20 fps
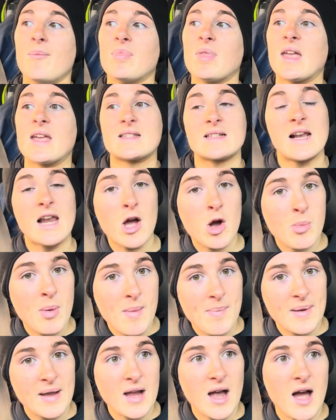he's a little
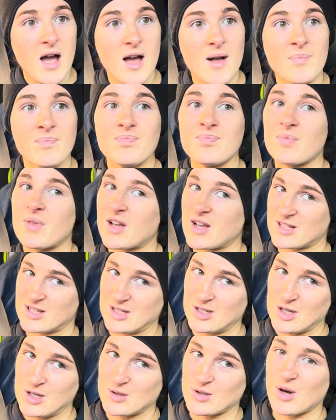bit bigger because the
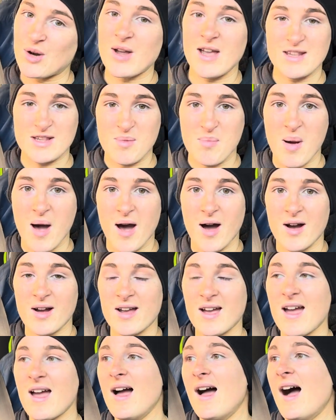new dog is a pug.